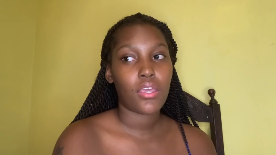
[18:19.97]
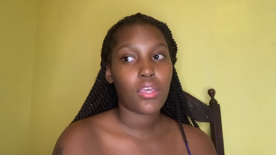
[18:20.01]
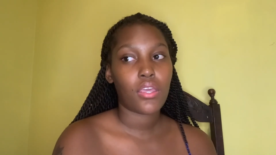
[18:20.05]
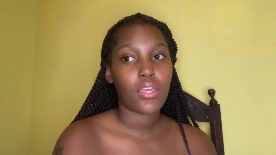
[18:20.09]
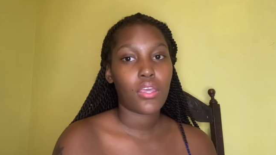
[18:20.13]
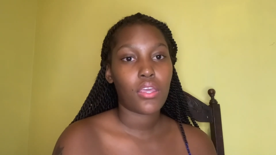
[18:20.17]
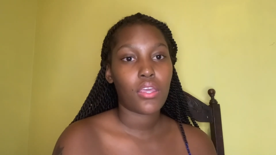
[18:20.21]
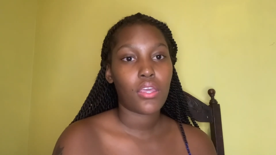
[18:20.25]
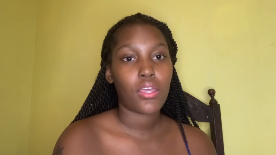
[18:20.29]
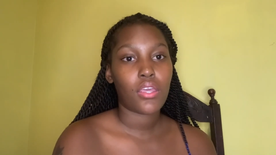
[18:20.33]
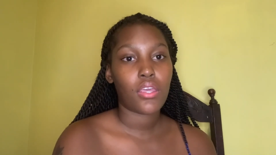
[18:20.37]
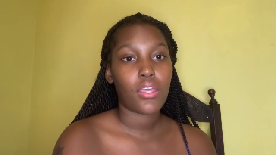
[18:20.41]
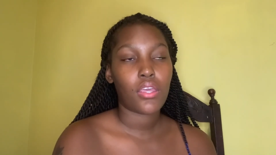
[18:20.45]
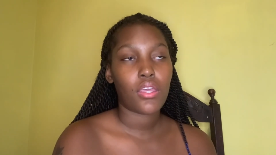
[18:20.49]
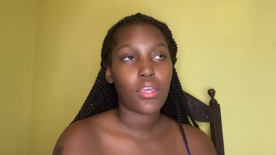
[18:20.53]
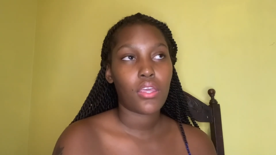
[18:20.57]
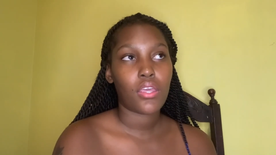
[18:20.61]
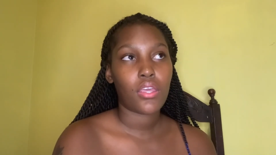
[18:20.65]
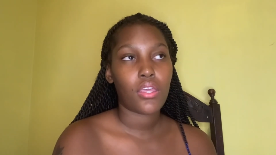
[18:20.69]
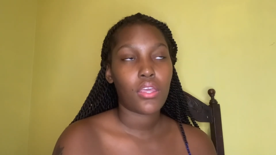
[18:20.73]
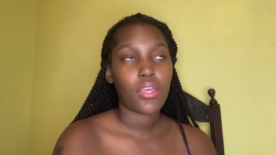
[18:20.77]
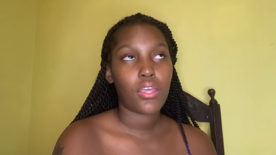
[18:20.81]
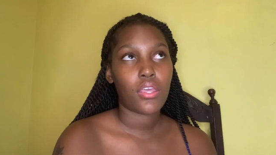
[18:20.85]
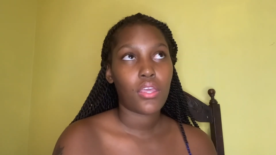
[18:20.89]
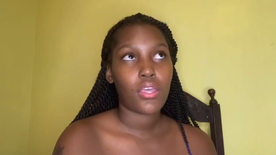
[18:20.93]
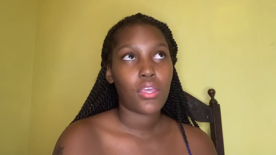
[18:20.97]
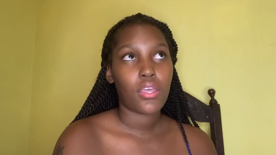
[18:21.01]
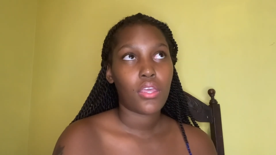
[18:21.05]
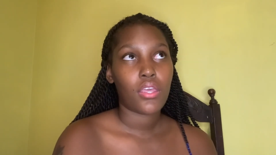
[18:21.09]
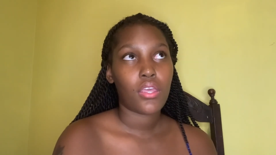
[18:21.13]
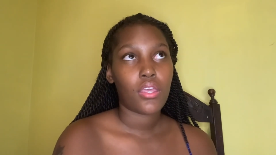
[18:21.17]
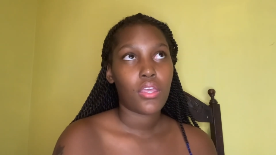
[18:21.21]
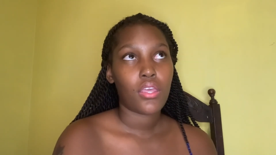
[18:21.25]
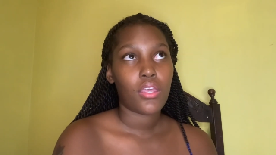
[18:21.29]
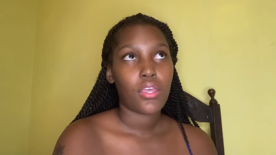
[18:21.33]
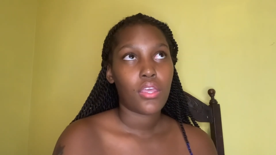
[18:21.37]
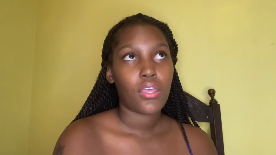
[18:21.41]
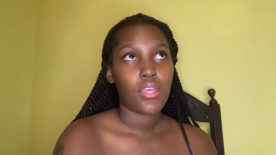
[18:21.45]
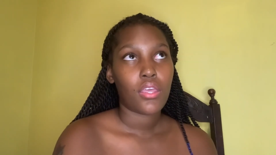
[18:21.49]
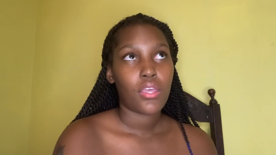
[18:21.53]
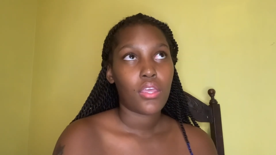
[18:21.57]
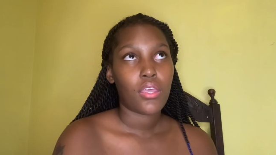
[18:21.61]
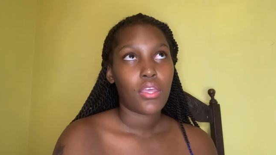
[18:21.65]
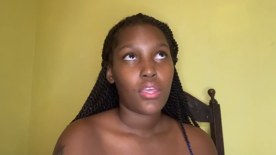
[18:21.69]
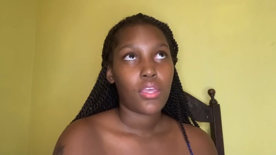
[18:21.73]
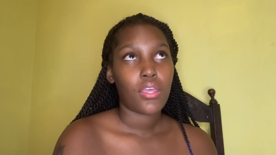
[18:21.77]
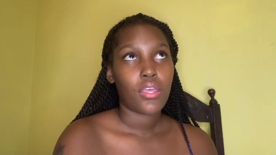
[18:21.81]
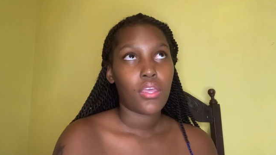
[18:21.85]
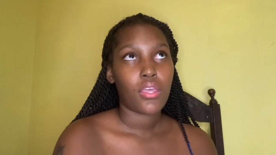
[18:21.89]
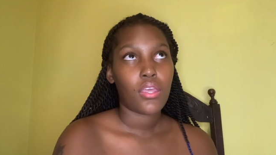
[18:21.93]

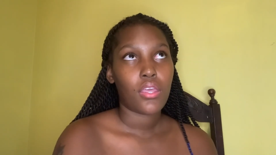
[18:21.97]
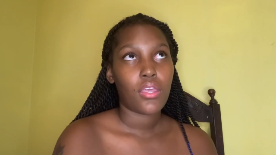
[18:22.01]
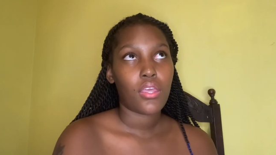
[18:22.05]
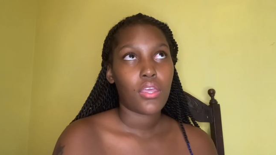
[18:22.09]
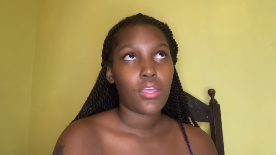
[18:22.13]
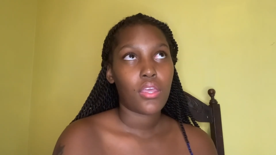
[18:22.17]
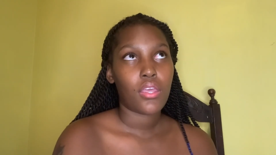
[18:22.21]
Nothing is said.